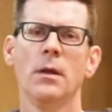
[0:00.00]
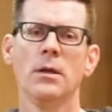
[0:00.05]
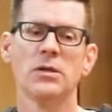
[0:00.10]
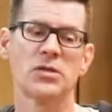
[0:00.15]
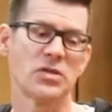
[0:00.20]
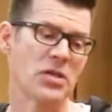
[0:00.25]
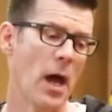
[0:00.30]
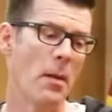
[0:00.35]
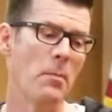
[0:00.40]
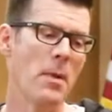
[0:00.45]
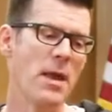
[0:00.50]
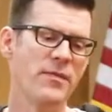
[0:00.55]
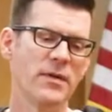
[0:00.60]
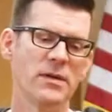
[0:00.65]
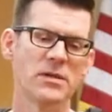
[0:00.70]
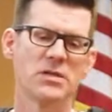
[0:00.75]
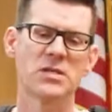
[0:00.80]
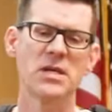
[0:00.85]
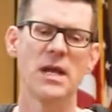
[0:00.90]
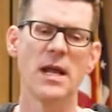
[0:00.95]
Some
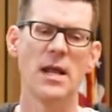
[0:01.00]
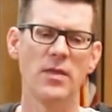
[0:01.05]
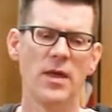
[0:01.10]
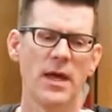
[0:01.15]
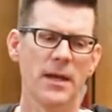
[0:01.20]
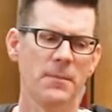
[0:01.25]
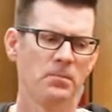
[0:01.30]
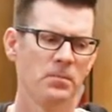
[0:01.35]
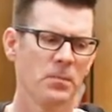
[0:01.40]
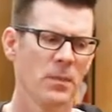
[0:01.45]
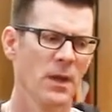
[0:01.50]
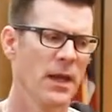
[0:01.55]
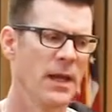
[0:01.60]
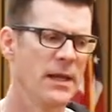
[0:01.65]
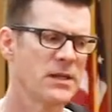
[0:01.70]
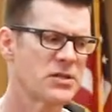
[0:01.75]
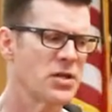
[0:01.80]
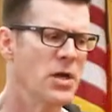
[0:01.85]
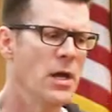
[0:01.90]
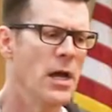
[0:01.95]
even say that
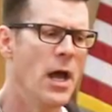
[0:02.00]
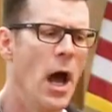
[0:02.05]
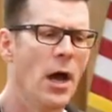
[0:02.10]
it's